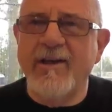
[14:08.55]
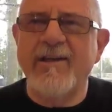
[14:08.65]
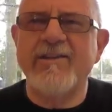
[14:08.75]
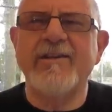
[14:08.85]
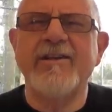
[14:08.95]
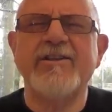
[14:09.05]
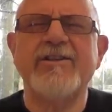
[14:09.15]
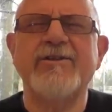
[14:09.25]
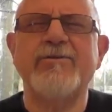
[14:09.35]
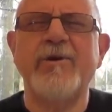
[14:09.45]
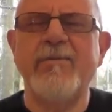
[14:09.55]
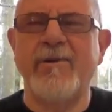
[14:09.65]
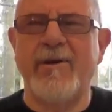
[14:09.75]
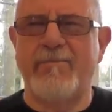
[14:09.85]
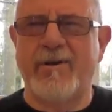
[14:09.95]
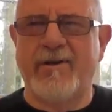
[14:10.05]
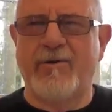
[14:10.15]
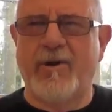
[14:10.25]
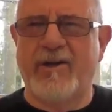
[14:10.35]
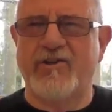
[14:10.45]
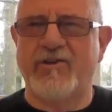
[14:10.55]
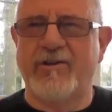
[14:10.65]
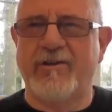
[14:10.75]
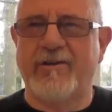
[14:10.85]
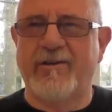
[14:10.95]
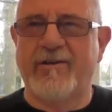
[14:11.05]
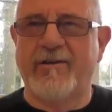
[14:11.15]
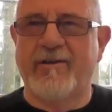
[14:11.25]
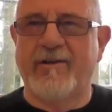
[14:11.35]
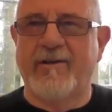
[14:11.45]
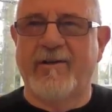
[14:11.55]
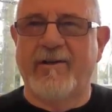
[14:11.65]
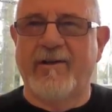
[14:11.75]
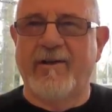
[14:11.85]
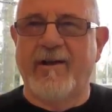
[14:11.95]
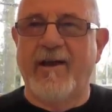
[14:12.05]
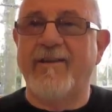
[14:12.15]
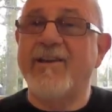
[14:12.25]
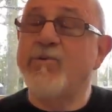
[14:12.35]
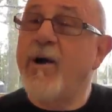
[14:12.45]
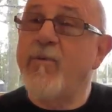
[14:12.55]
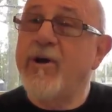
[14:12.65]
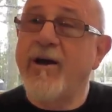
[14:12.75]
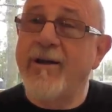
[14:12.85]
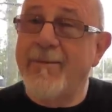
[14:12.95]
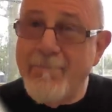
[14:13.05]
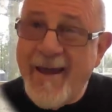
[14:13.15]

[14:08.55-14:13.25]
is an extremely big question. And that's why we call it